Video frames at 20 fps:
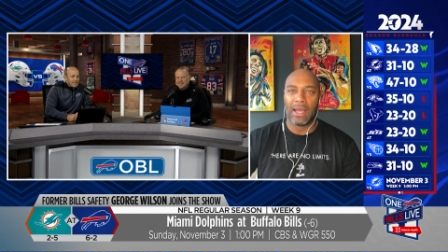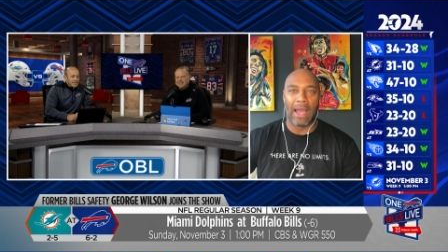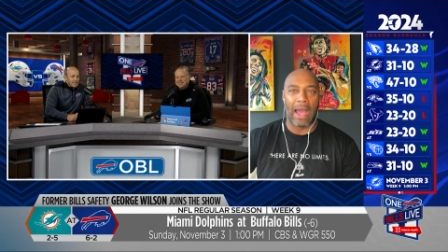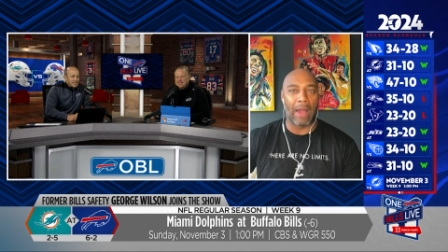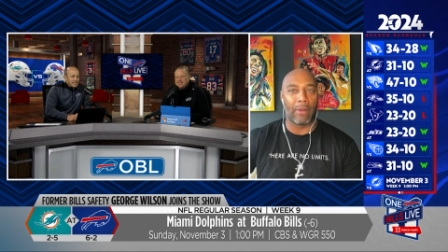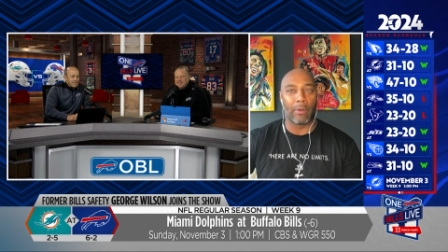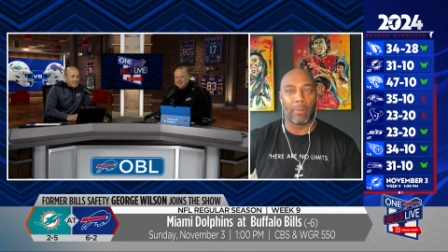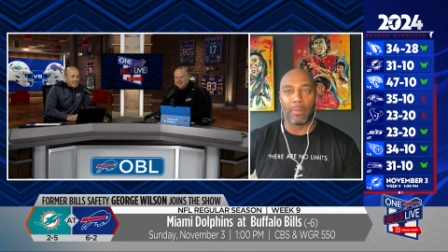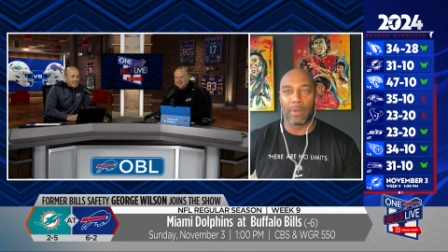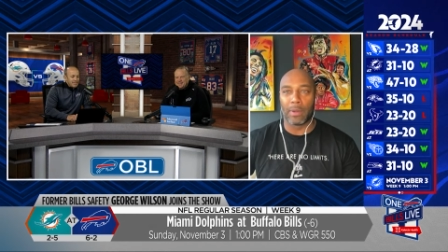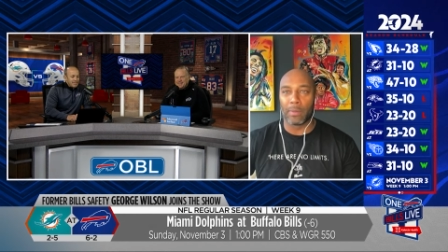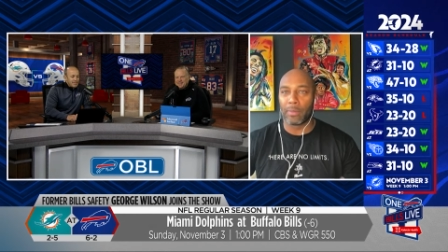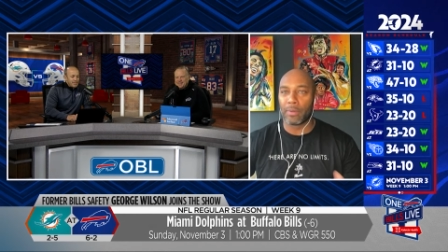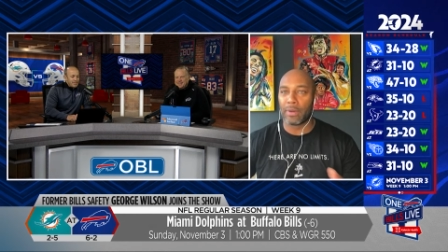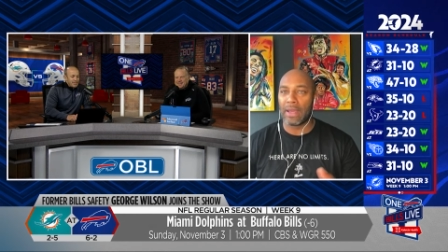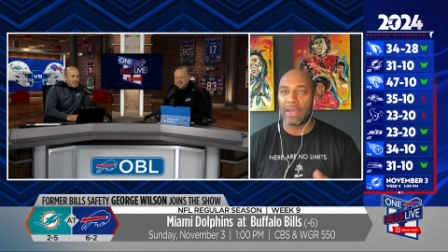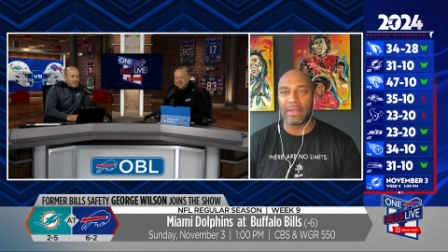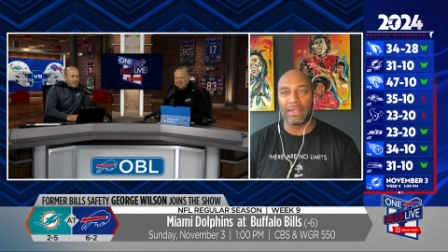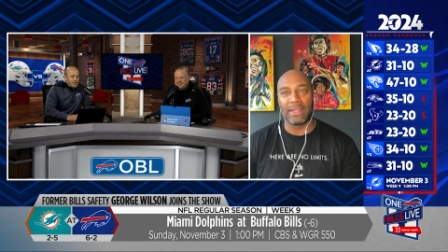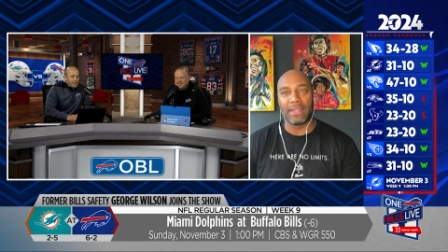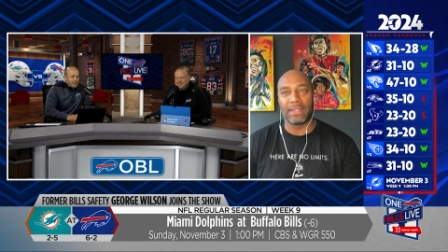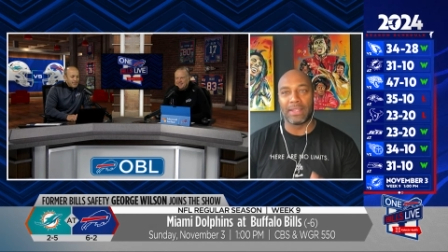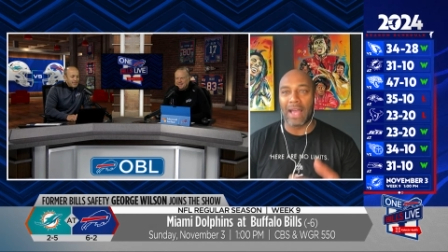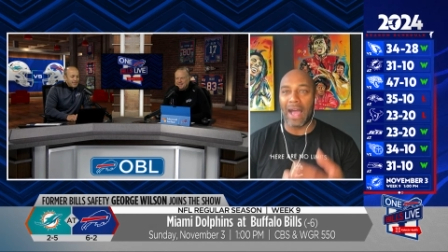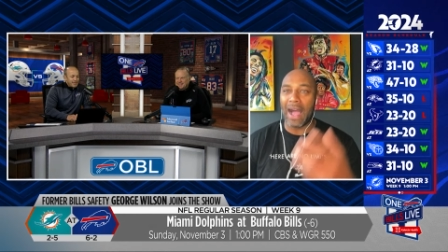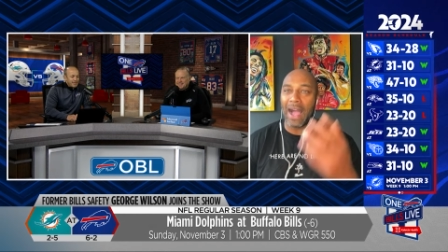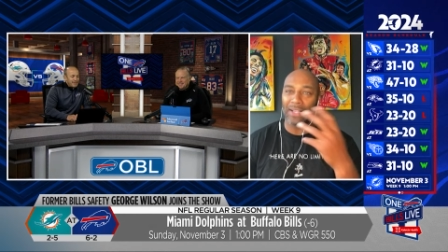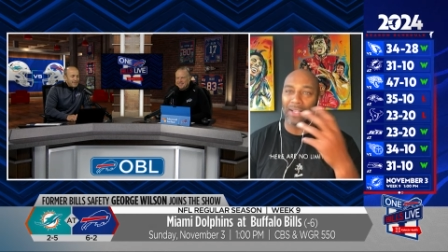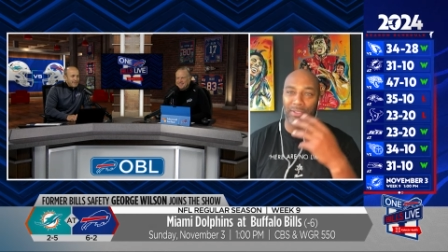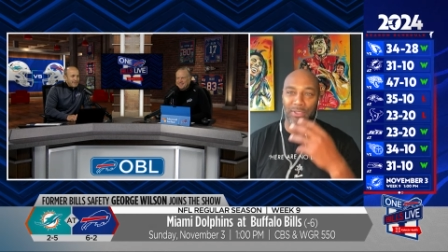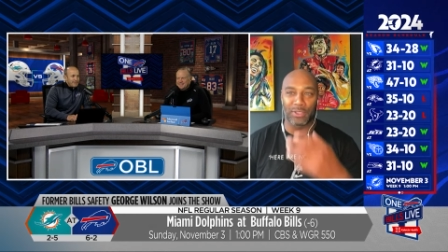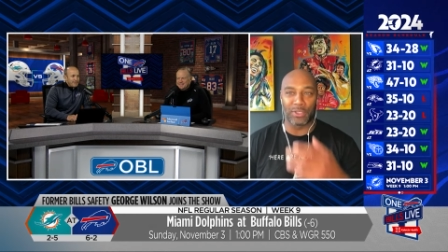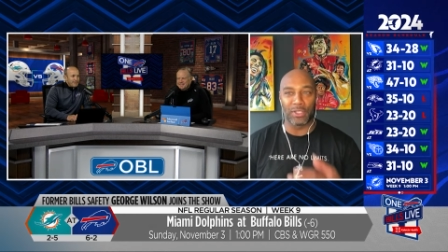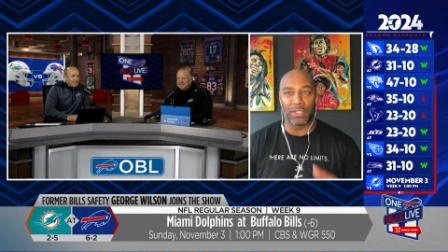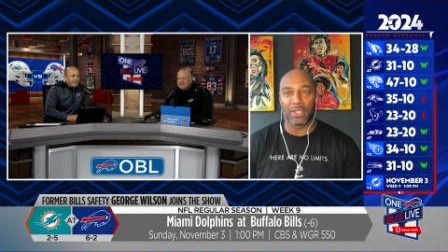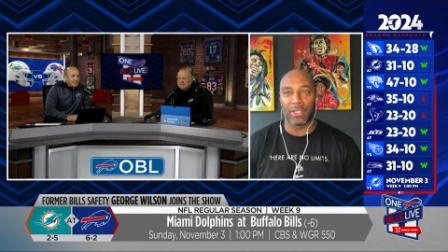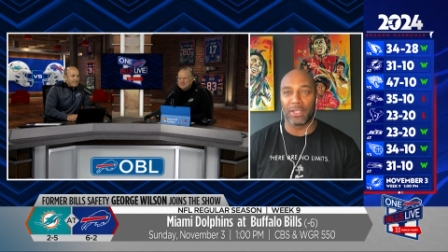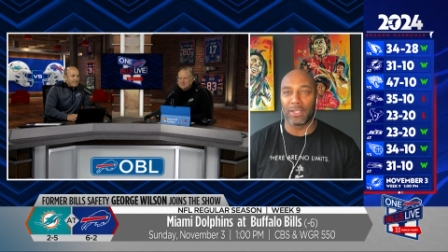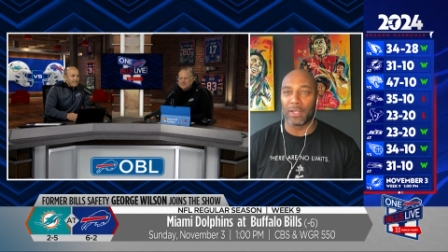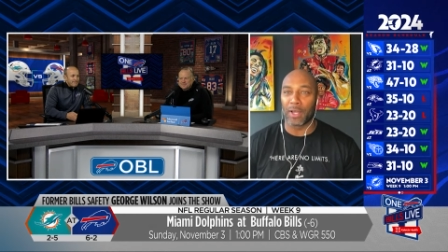Uh, I remember needing
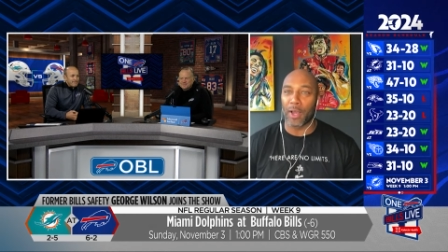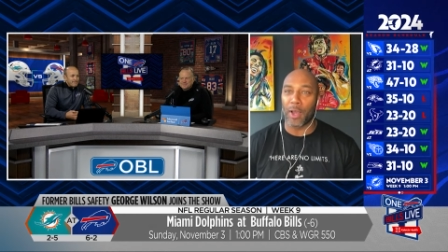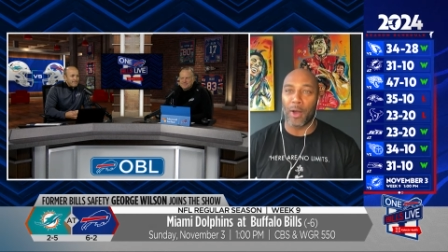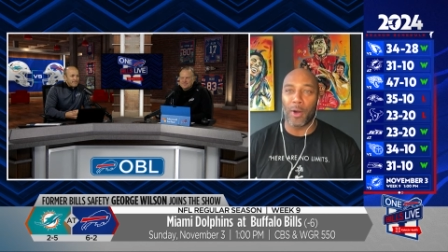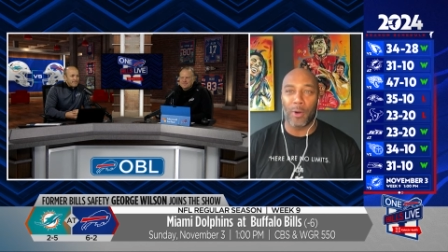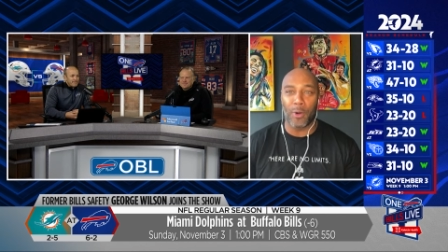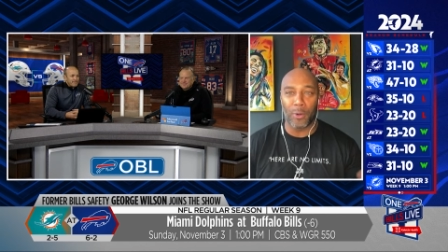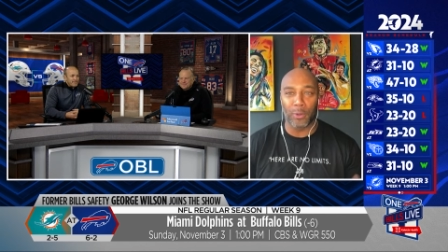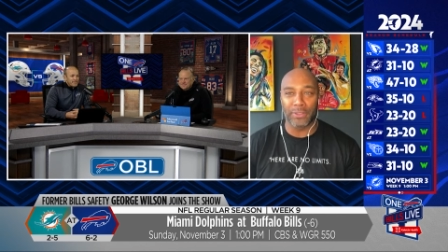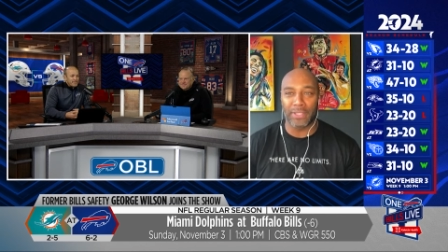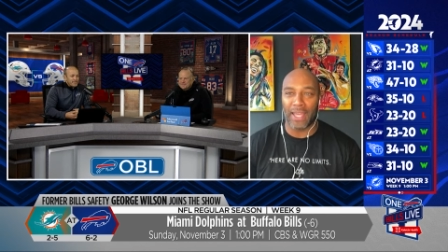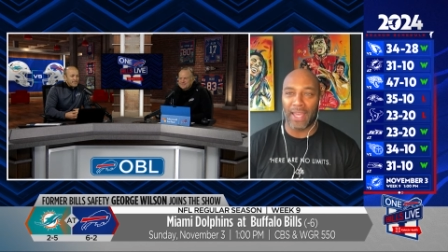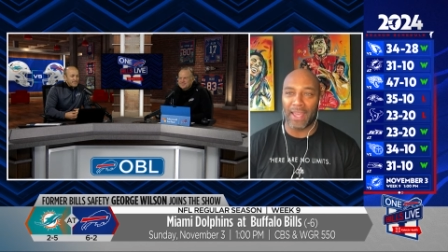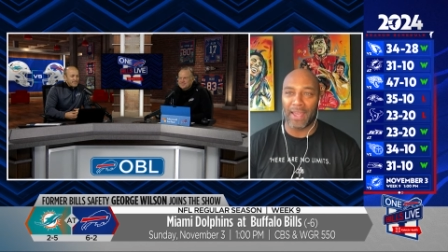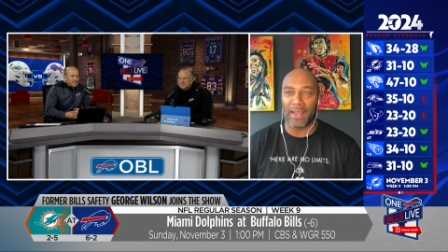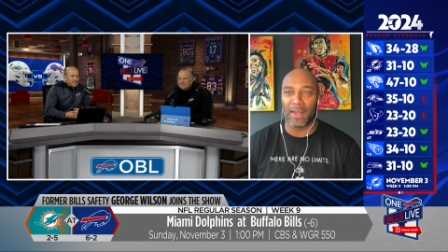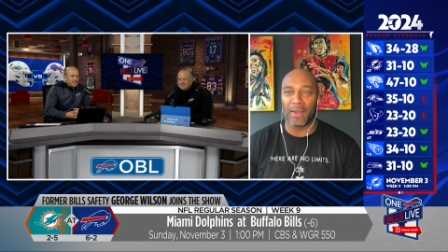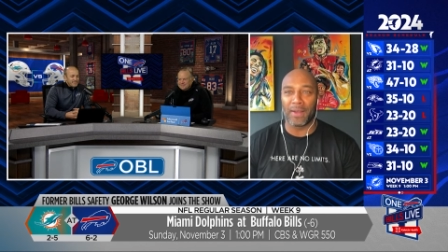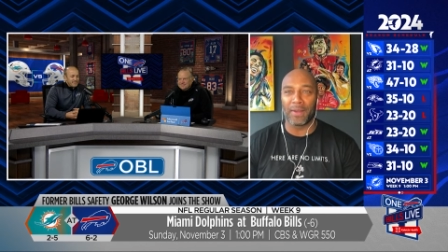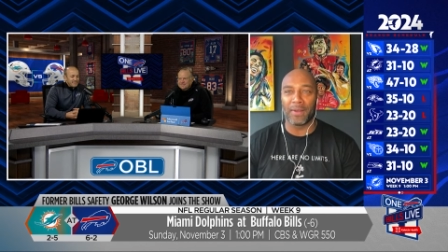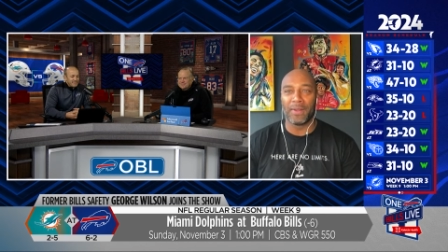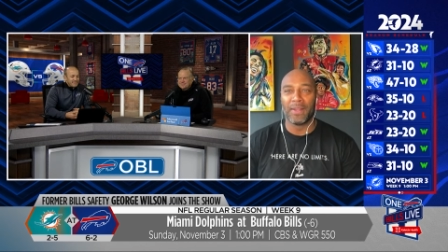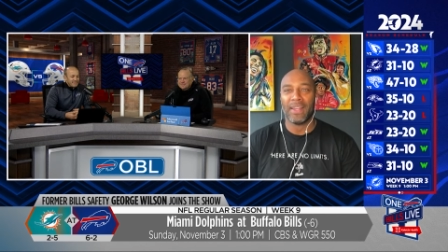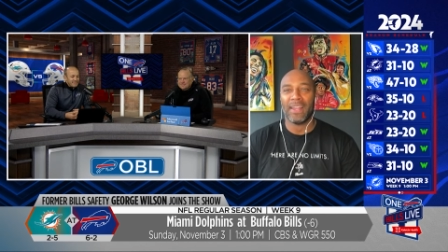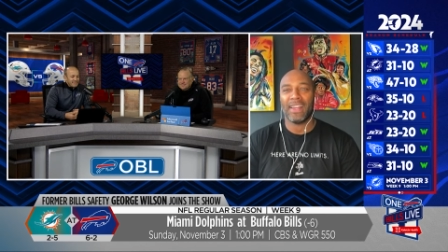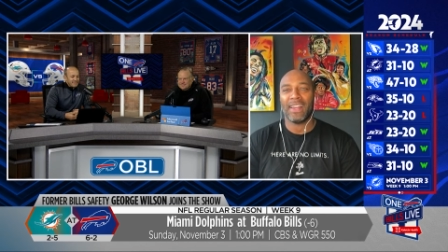oxygen, a cold towel.